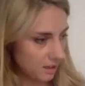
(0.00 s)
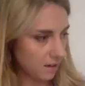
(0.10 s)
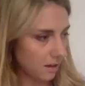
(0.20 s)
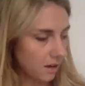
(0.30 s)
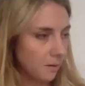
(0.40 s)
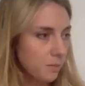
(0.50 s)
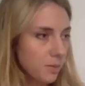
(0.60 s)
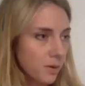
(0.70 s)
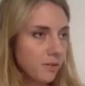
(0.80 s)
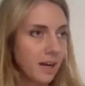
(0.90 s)
uh,
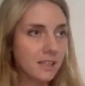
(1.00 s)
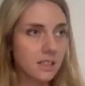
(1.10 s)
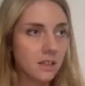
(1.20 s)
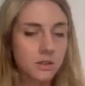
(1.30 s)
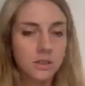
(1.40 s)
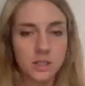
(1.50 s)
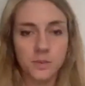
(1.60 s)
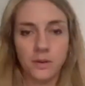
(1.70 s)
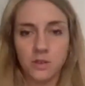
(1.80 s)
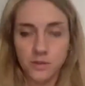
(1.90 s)
provide a good
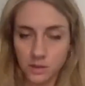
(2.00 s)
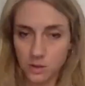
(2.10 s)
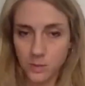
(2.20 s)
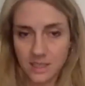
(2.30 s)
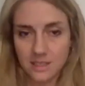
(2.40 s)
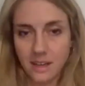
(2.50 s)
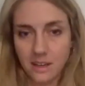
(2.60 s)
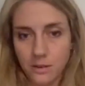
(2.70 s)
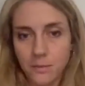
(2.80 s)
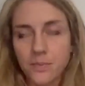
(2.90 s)
experience for the
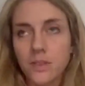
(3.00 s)
spectator.